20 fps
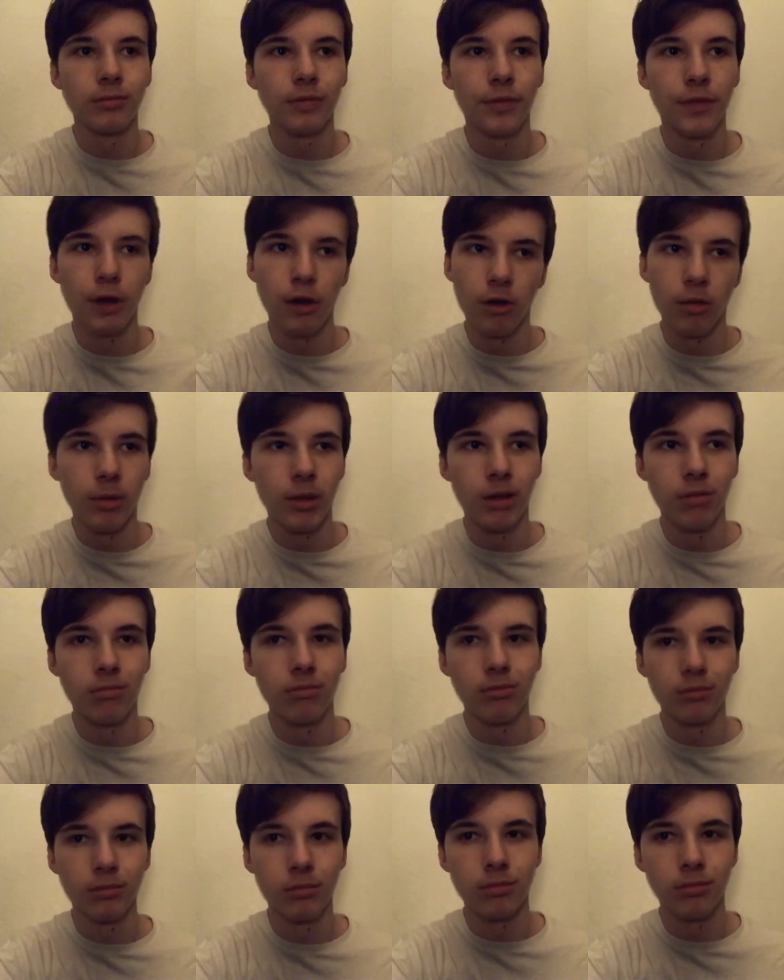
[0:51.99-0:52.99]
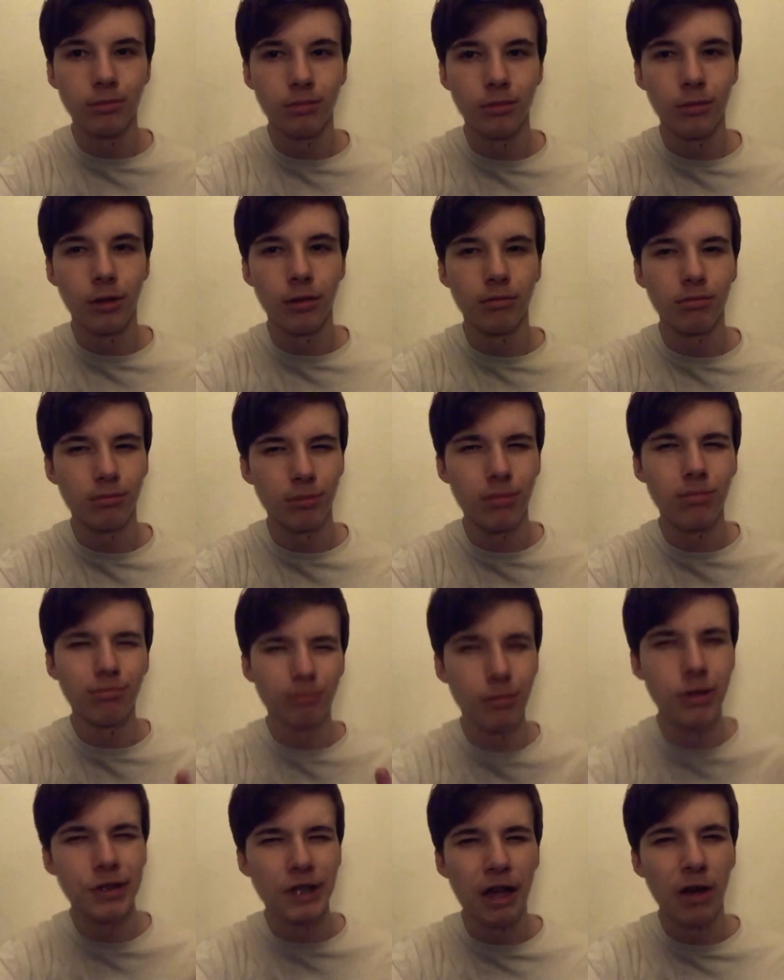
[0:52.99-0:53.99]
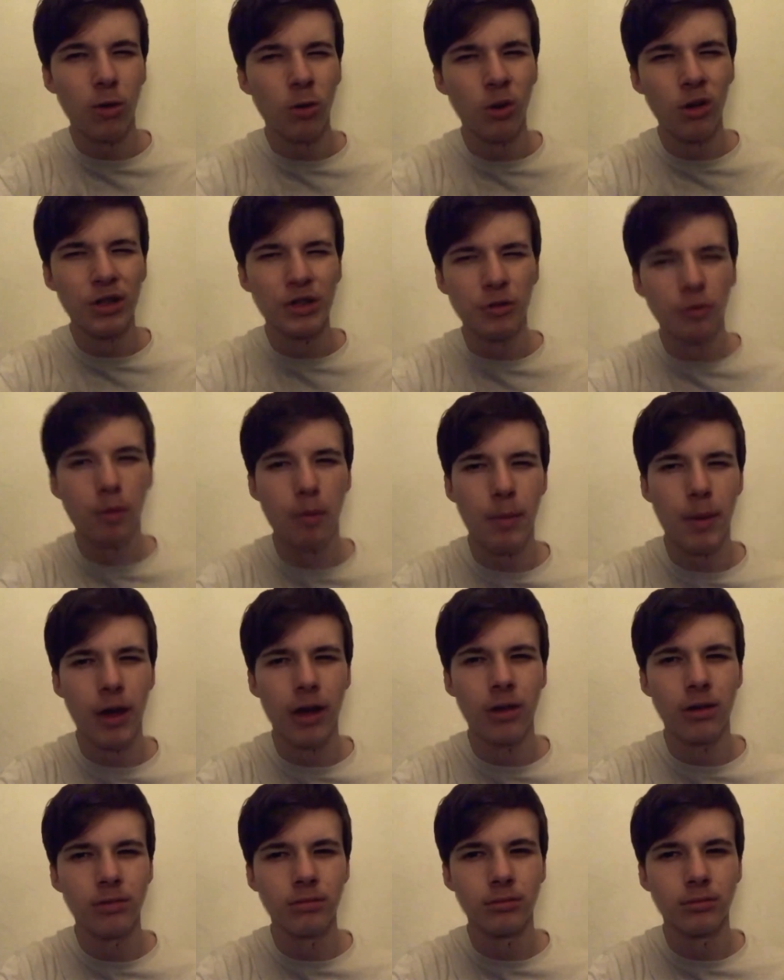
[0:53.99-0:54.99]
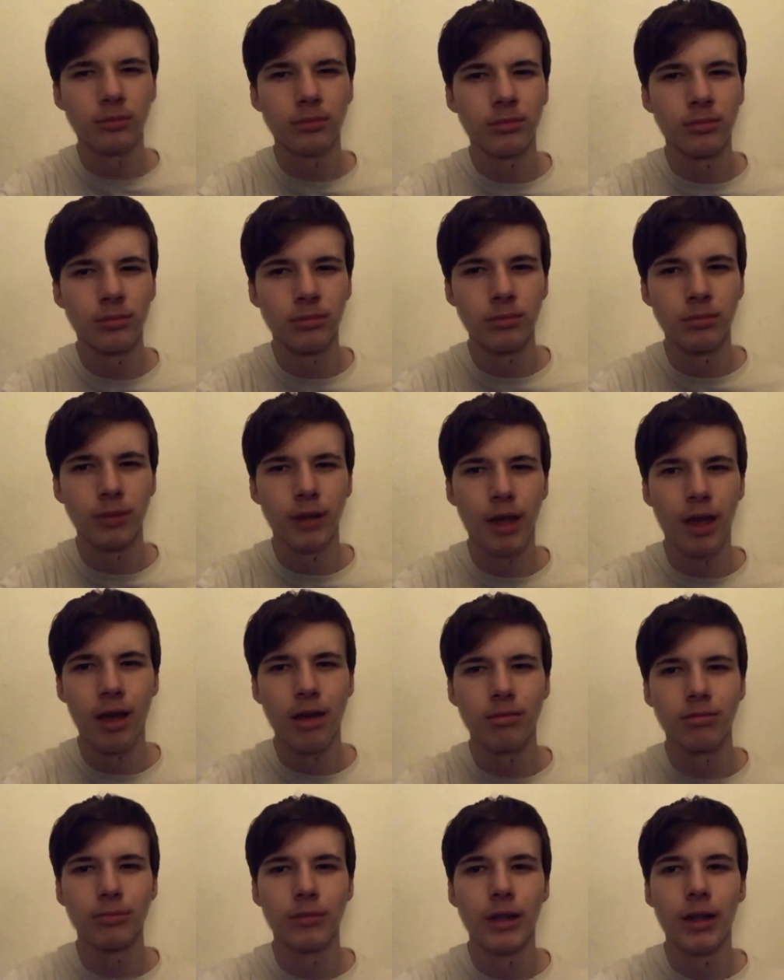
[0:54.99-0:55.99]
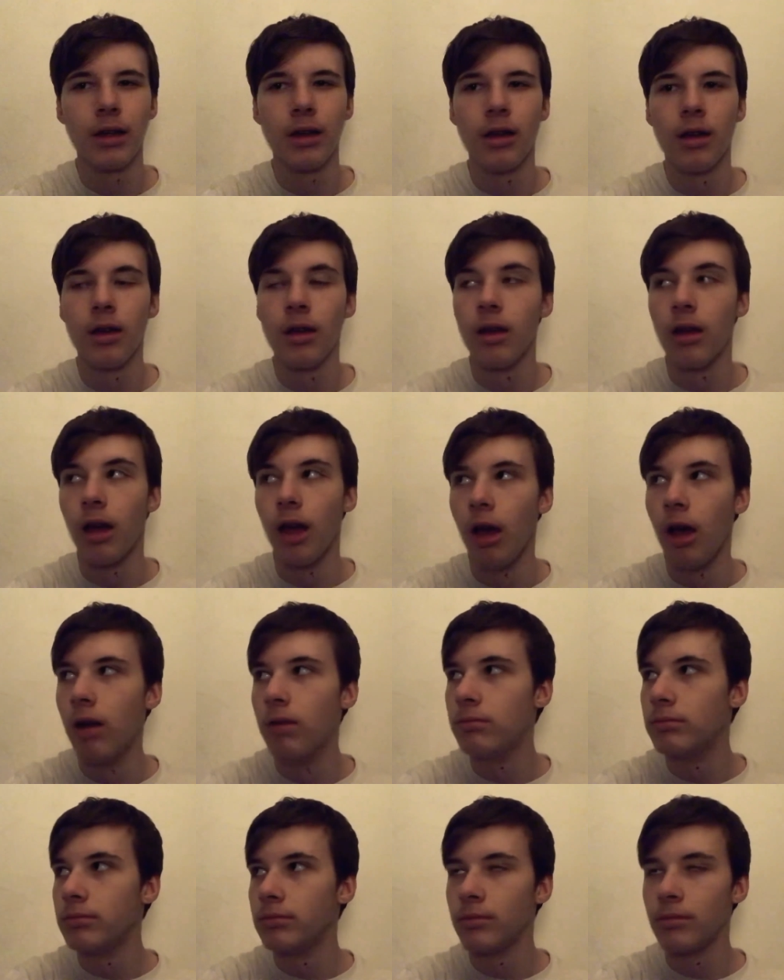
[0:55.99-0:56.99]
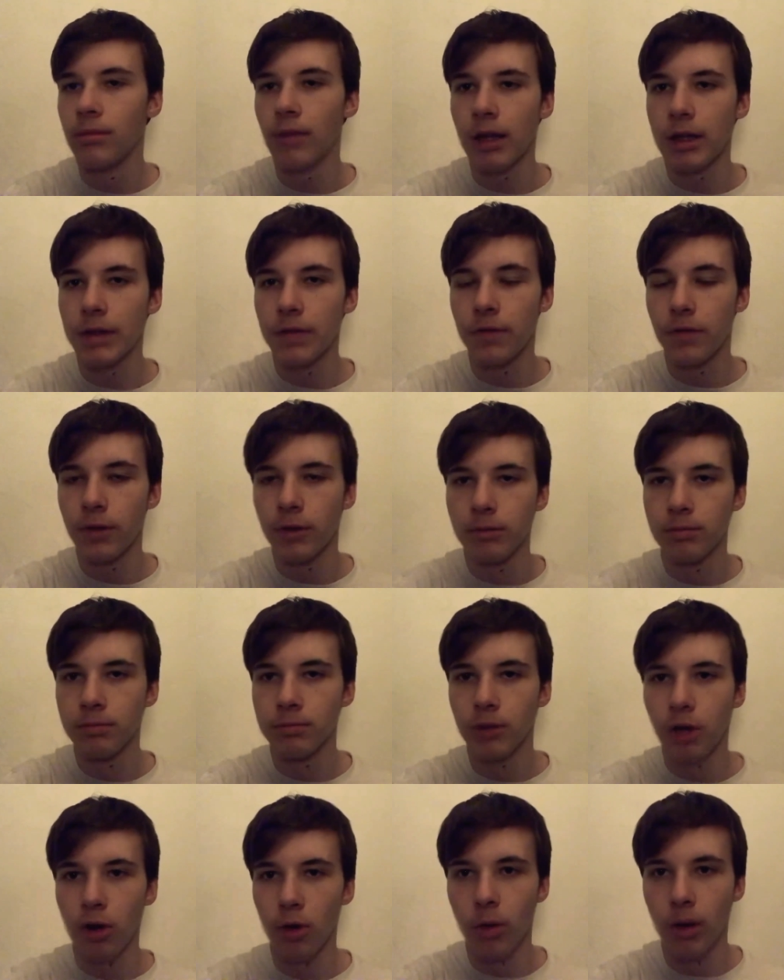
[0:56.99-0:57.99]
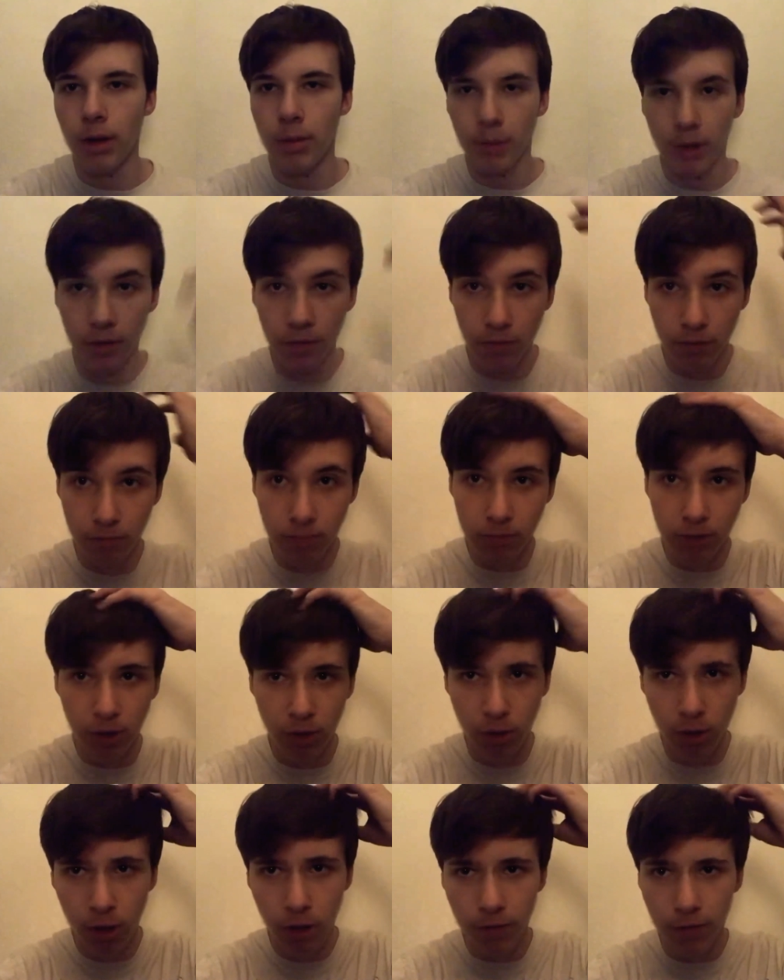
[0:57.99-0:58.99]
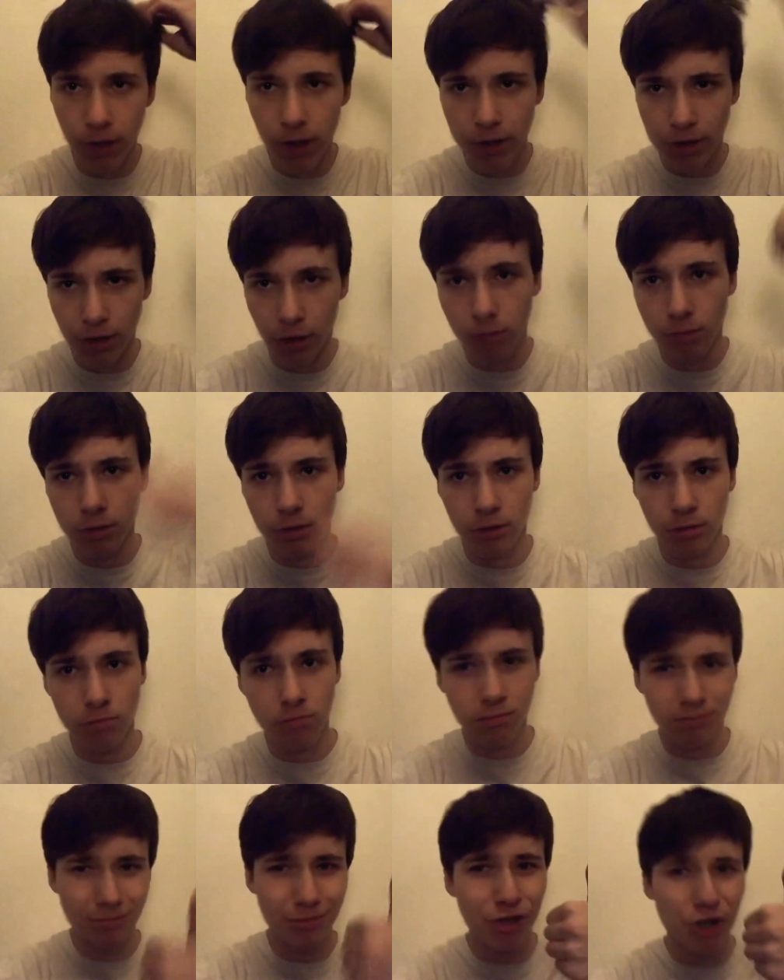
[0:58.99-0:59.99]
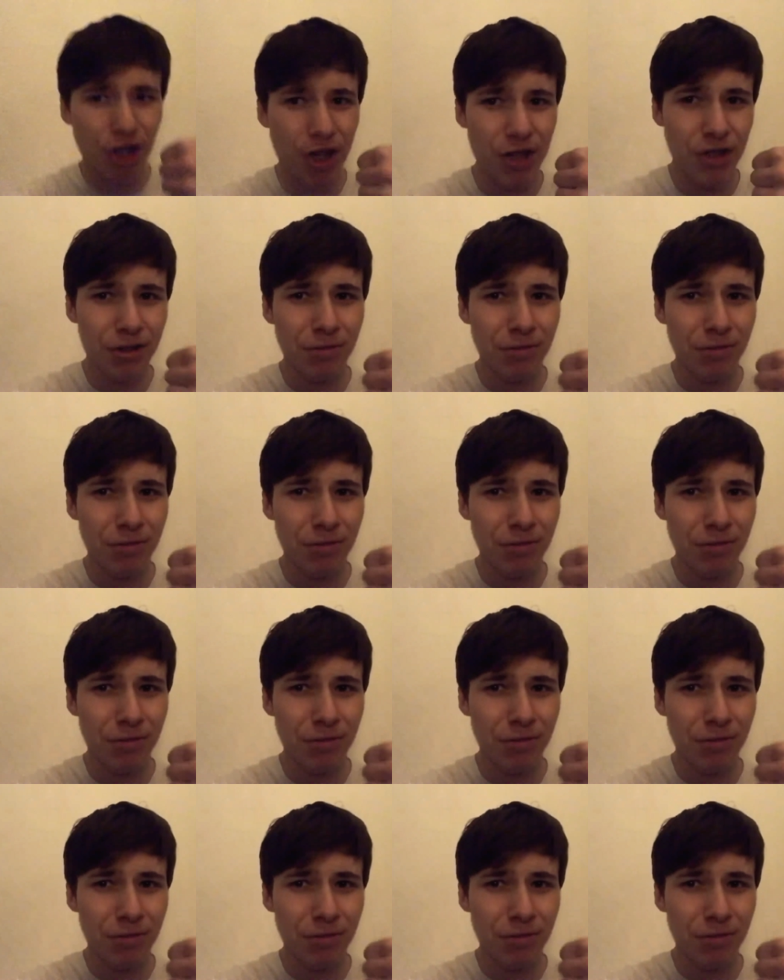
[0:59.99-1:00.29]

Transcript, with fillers: If you know what I mean, like the sound quality will be better. yeah. Um, thanks for tolerating me for two and a half years though. So cheers.